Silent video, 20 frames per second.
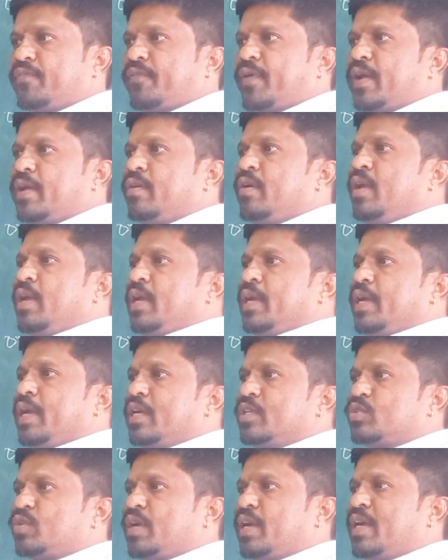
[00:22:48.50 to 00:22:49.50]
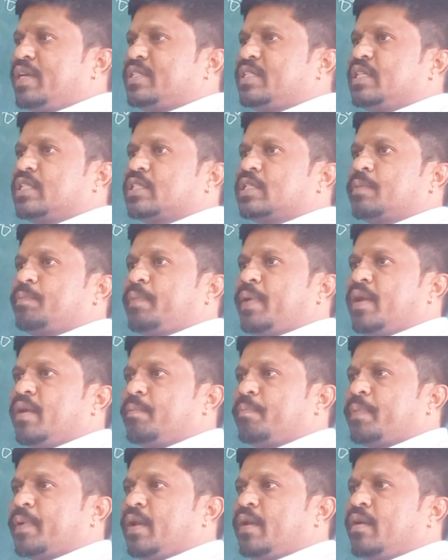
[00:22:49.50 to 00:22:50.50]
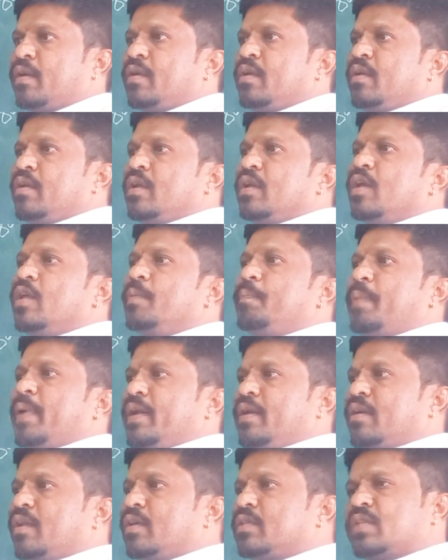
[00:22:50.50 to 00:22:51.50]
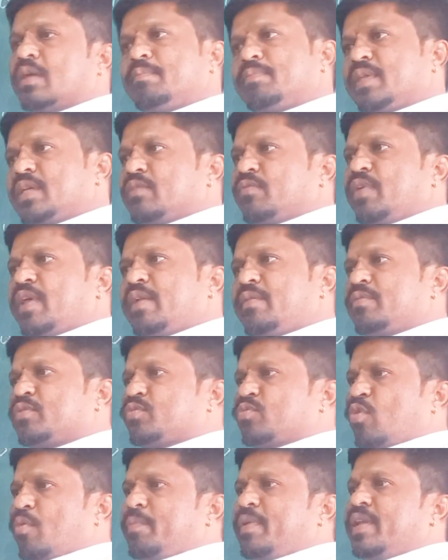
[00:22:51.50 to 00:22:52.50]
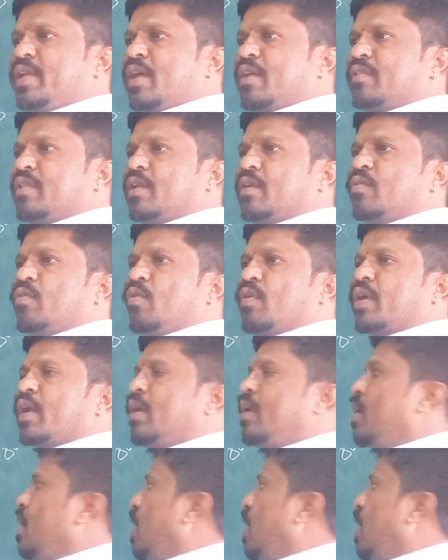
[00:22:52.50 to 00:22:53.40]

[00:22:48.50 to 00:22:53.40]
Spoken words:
8085, 8086, then Penta, something very, so many are there. Okay,